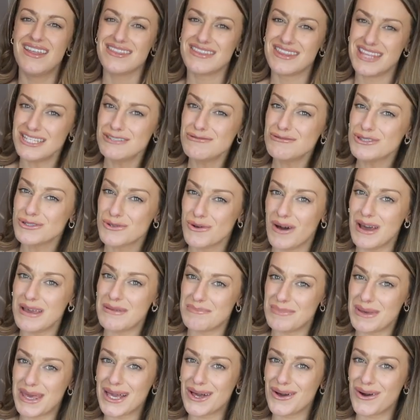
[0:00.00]
This was
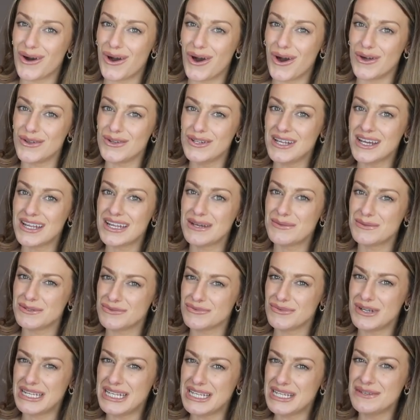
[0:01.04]
quite big on, and I
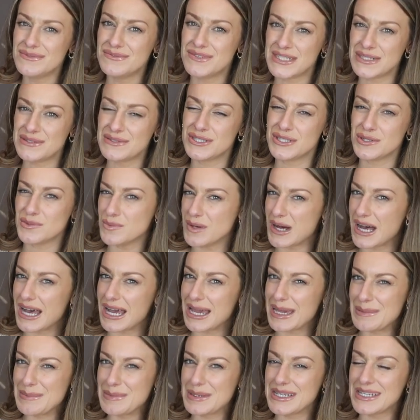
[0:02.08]
was really confused to
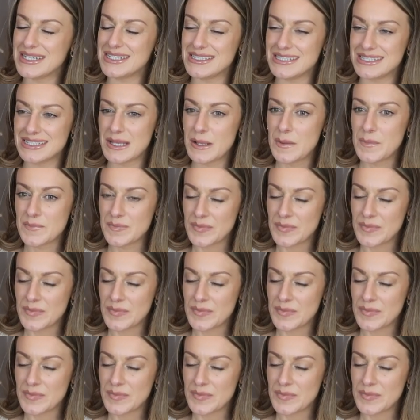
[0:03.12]
why, because